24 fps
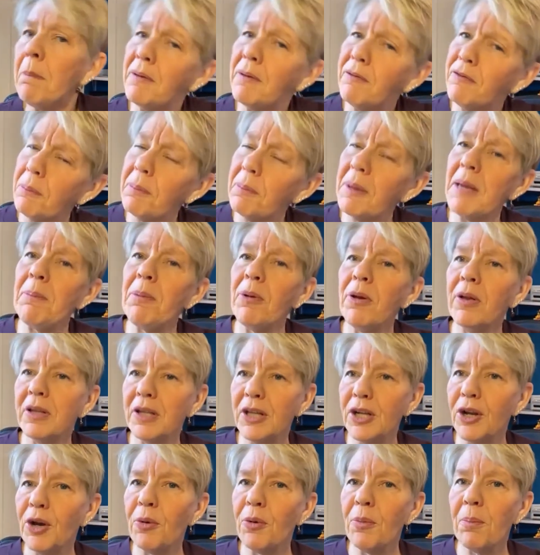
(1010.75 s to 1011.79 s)
But for
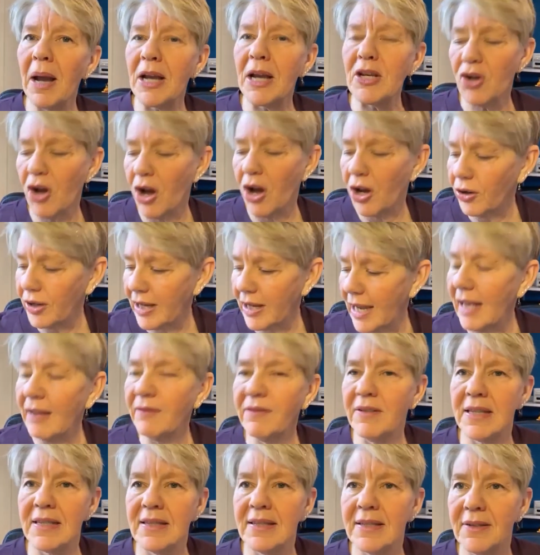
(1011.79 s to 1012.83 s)
people, my daughter
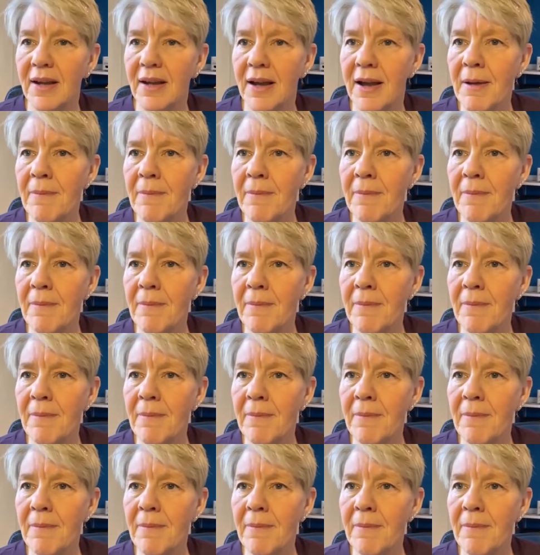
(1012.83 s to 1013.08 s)
canvassed,